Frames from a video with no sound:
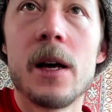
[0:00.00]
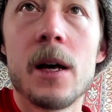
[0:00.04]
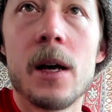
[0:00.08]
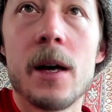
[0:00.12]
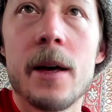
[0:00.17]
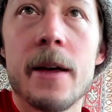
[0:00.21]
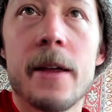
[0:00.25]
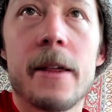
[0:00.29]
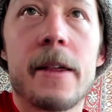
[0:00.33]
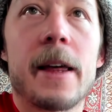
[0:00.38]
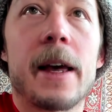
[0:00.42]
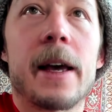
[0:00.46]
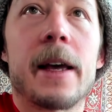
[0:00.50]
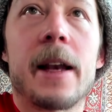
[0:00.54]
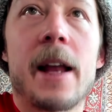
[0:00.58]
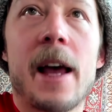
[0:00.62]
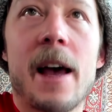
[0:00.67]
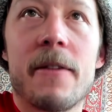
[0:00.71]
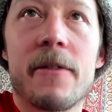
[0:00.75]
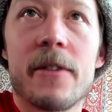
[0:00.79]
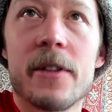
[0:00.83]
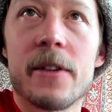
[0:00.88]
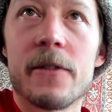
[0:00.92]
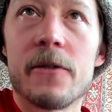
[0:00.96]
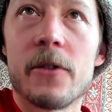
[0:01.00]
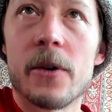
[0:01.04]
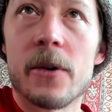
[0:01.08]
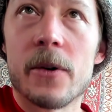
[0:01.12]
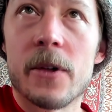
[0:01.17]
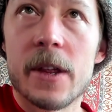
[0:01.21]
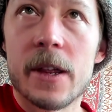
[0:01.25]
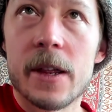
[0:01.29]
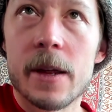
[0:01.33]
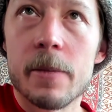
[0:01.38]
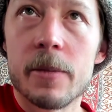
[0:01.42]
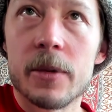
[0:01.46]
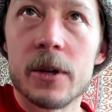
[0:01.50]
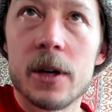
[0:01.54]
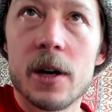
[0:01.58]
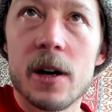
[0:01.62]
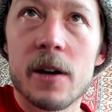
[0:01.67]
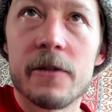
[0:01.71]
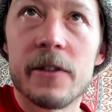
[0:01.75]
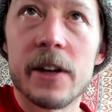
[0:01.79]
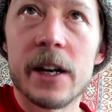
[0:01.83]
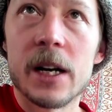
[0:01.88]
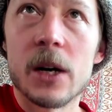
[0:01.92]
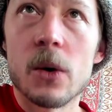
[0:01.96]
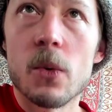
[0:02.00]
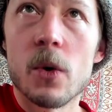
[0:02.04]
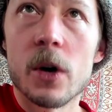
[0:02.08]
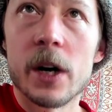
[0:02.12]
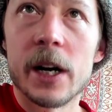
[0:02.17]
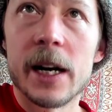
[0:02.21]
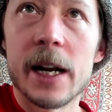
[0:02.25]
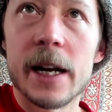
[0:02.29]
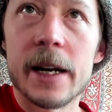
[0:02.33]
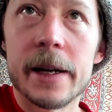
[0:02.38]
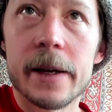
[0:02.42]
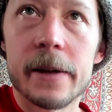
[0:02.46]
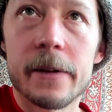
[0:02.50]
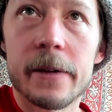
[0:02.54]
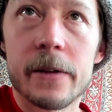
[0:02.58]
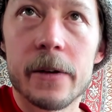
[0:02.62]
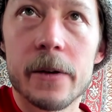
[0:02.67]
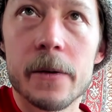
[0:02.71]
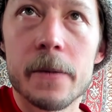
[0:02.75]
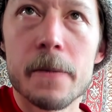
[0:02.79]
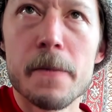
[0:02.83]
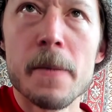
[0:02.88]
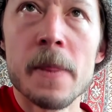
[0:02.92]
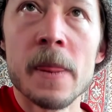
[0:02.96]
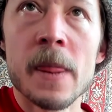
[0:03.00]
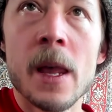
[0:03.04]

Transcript: second half of the verse. Simple enough, ending 1 and ending 2.